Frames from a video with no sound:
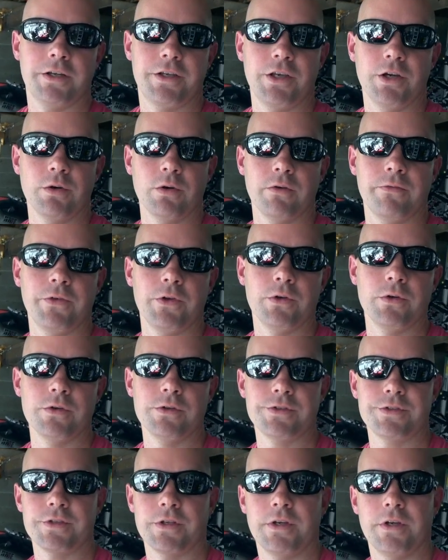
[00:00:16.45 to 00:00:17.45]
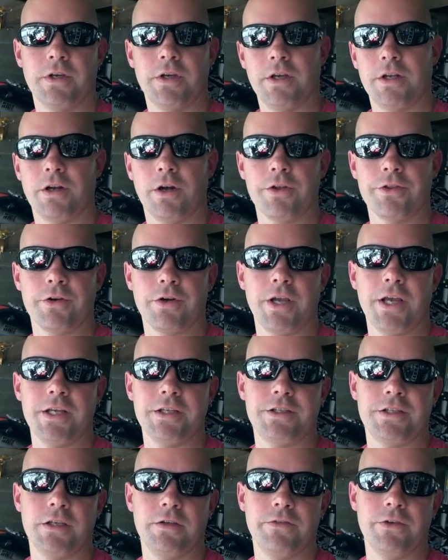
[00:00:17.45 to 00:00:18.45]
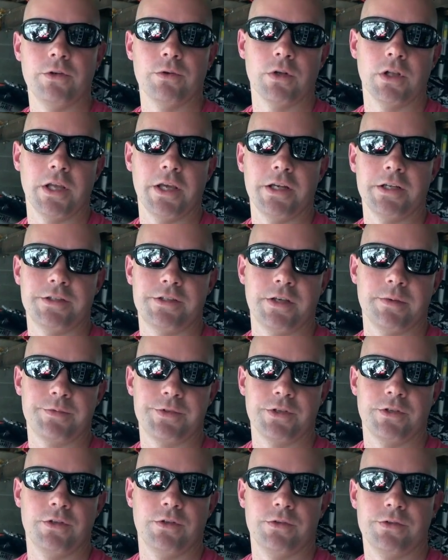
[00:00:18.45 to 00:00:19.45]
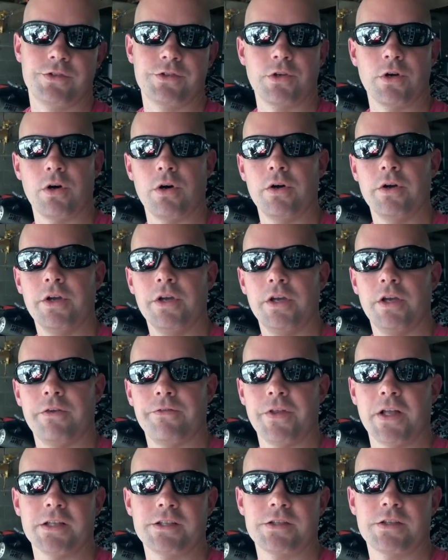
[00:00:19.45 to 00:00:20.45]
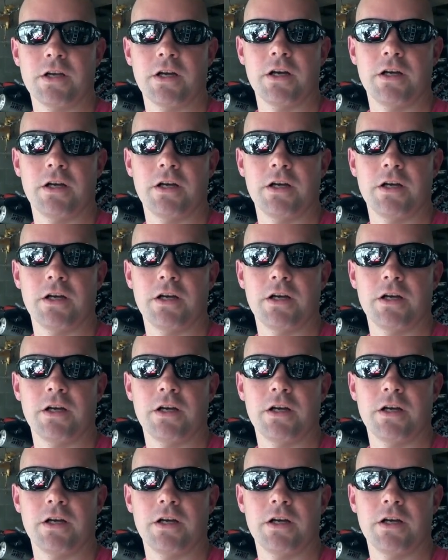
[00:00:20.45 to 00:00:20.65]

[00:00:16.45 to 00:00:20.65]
gear reviews, and other ATV related tips and news. So if that's